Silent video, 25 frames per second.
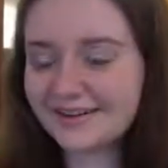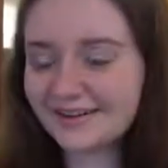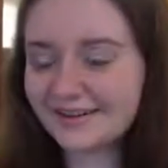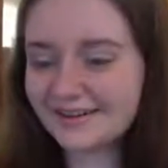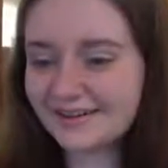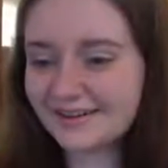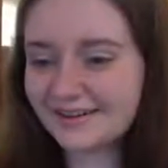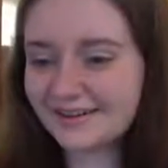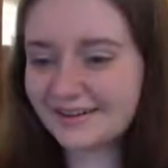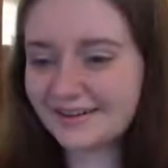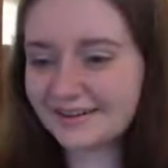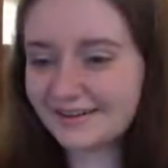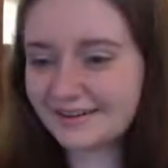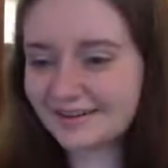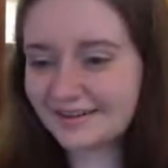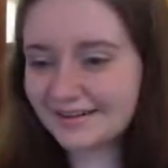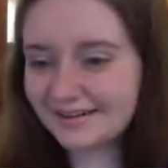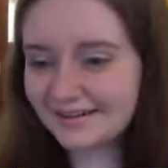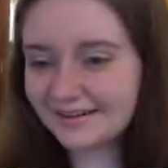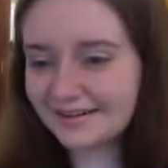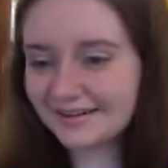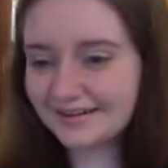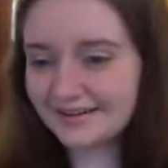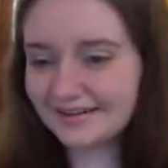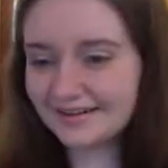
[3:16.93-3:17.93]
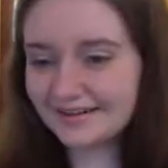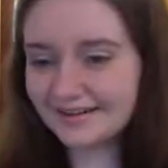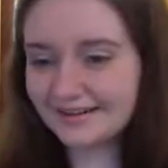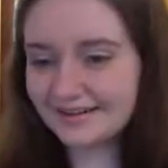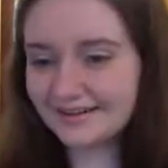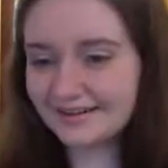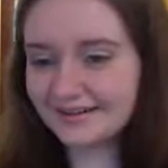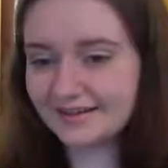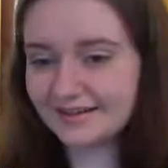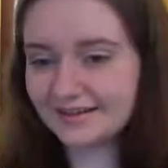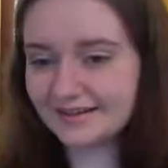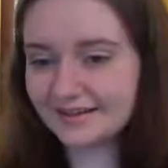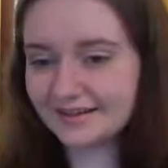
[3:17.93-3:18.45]

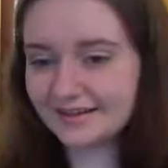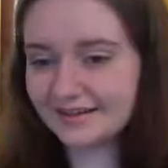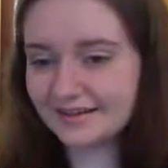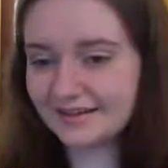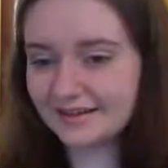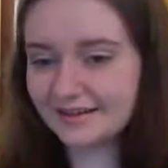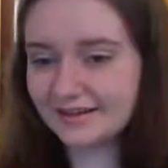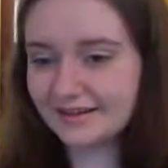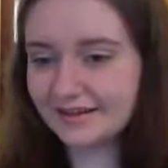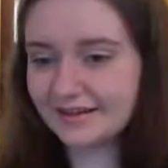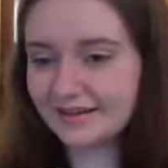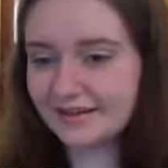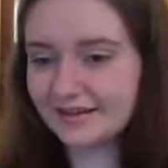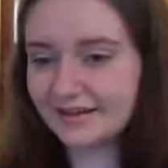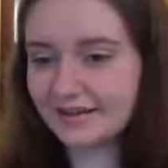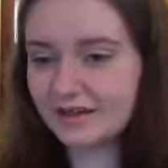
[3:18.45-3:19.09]
(no one is talking)